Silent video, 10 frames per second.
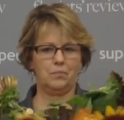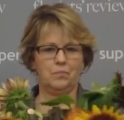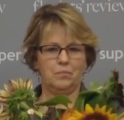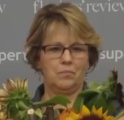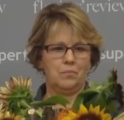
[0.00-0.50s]

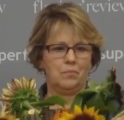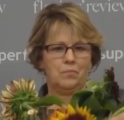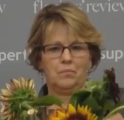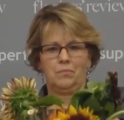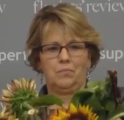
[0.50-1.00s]

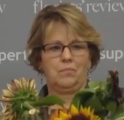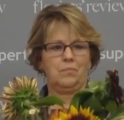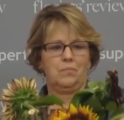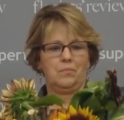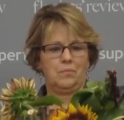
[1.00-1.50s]

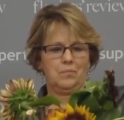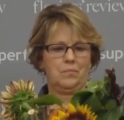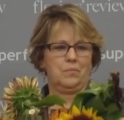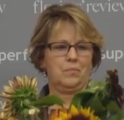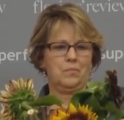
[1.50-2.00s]

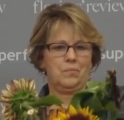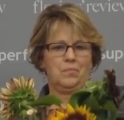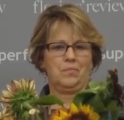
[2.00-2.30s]
(silence)